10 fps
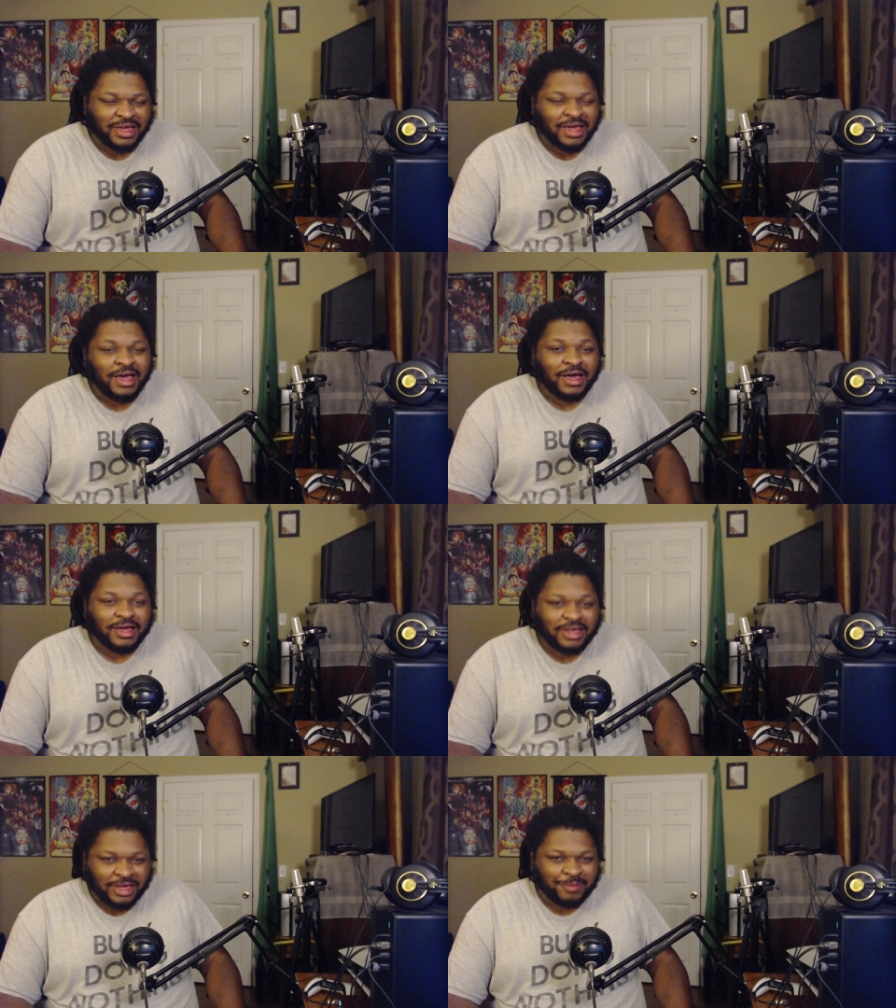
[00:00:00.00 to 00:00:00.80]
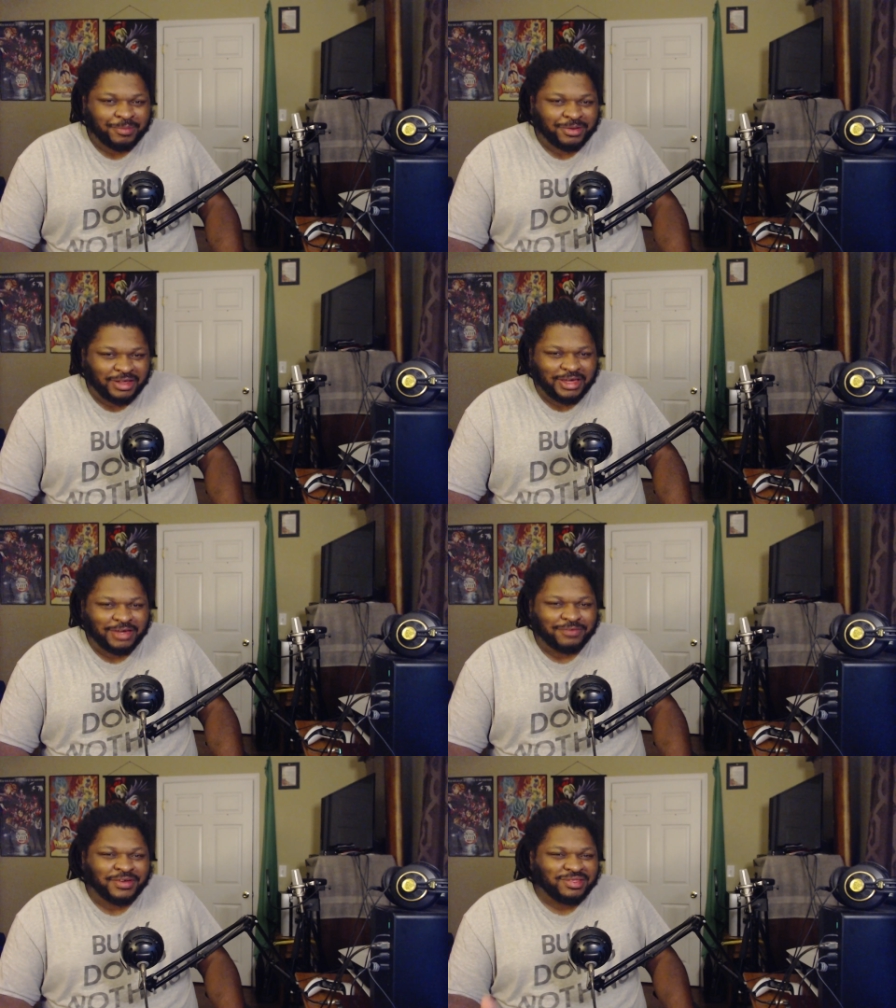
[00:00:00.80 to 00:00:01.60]
I can't
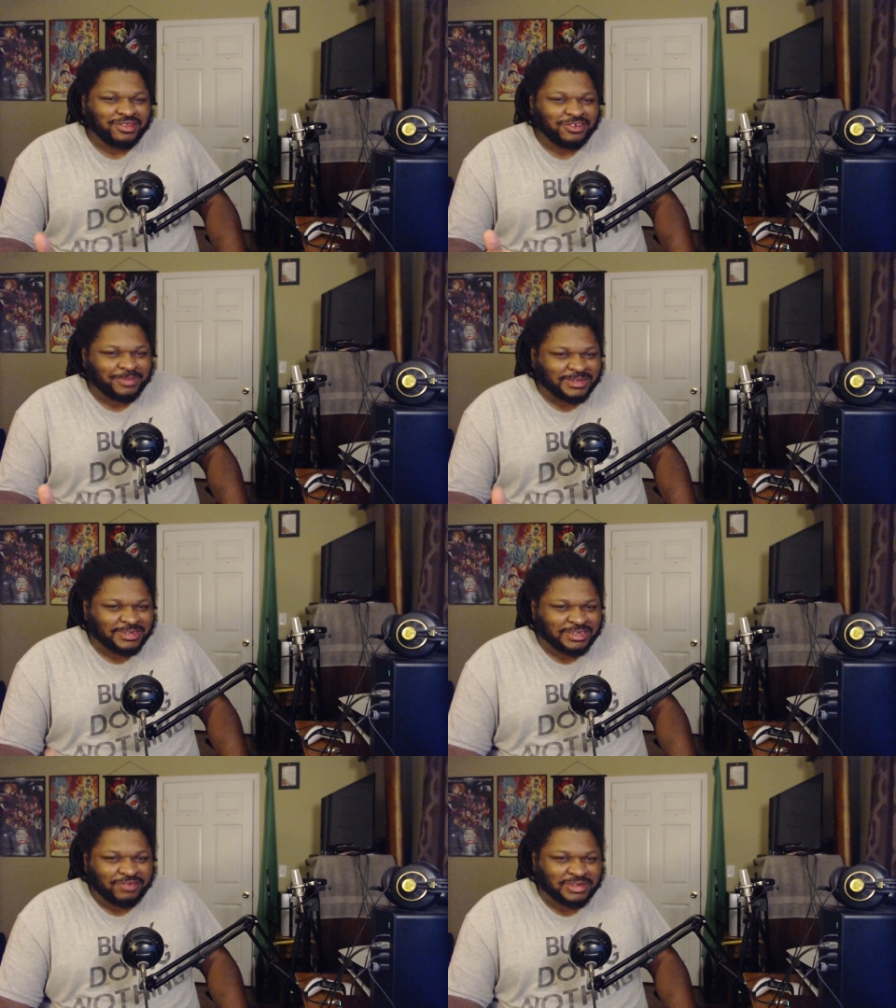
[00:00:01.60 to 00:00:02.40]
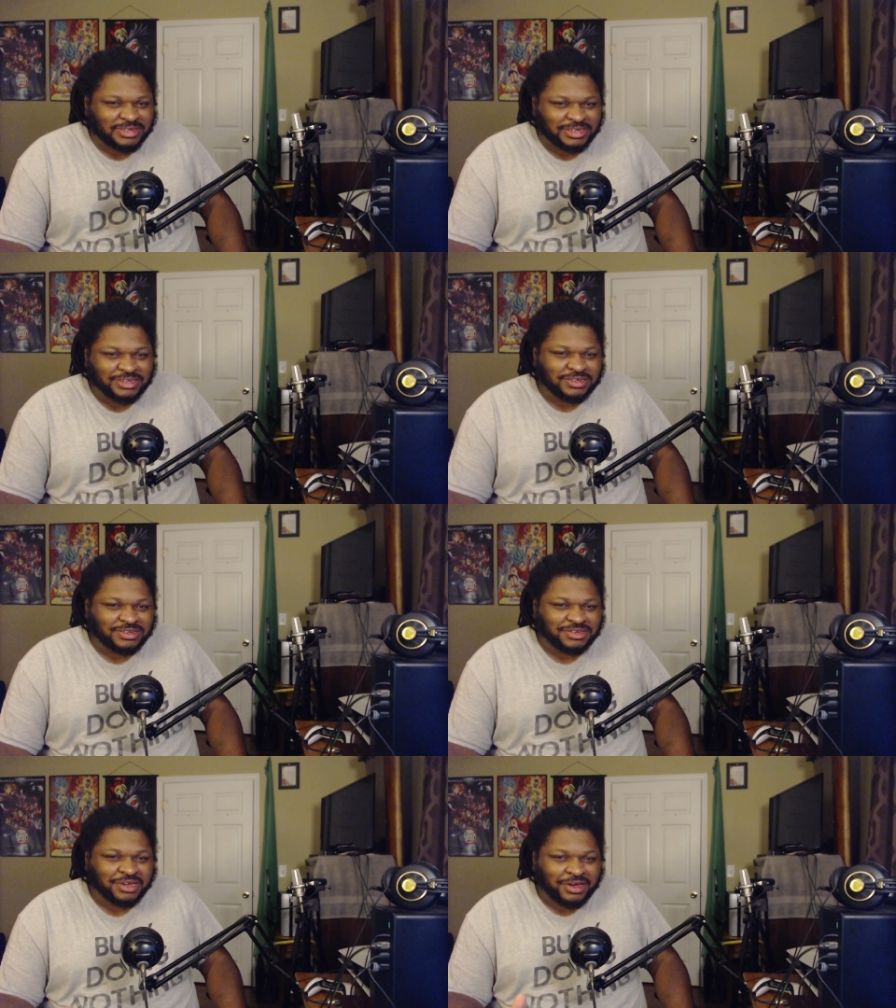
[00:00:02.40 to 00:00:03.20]
believe there's been 7
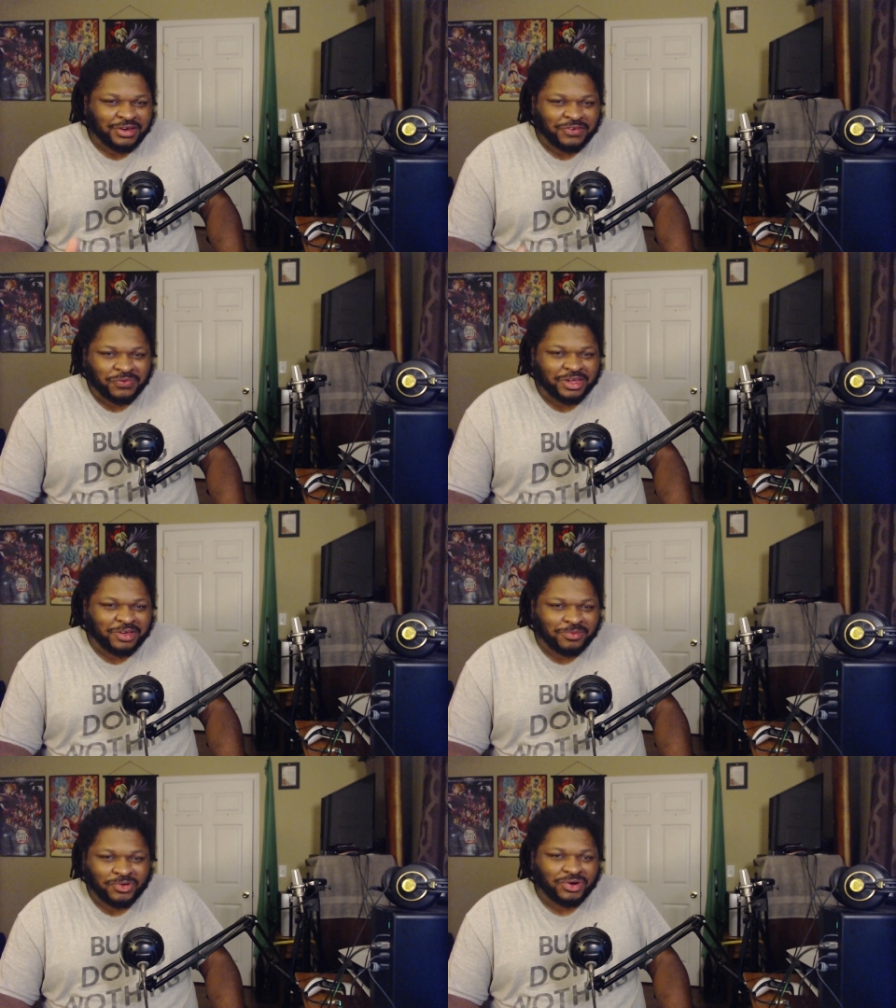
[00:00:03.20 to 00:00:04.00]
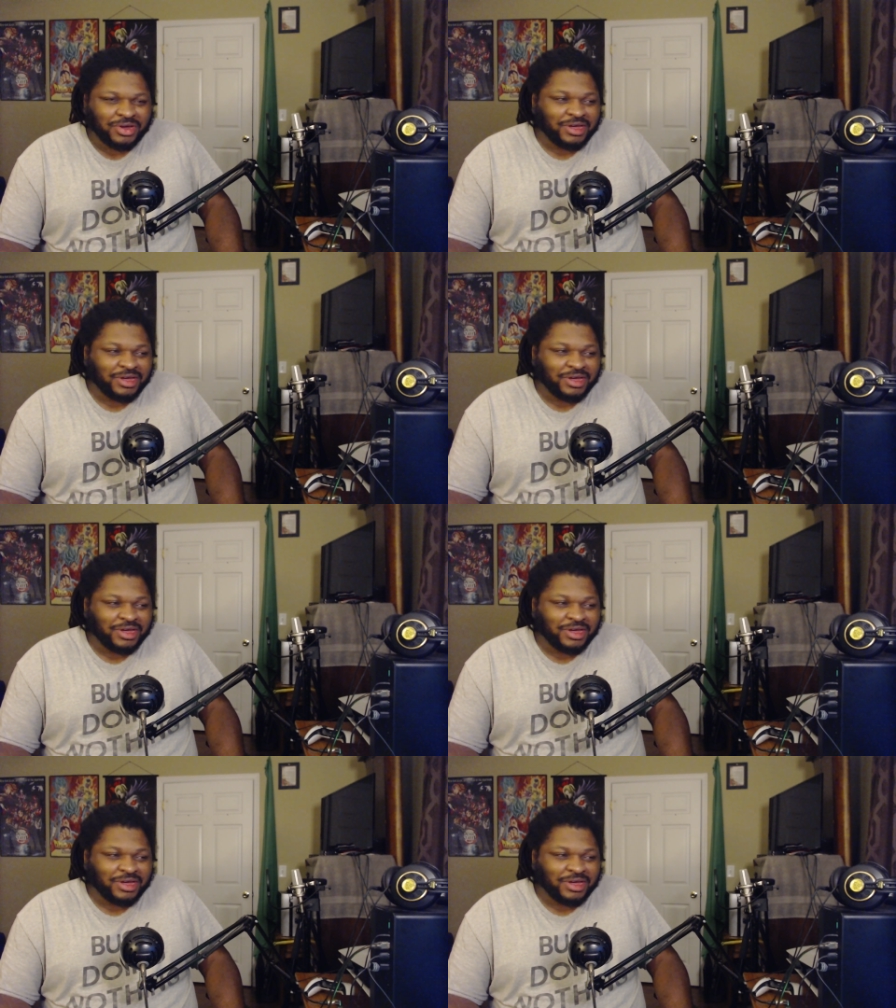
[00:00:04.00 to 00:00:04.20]
seasons of Rick and Morty,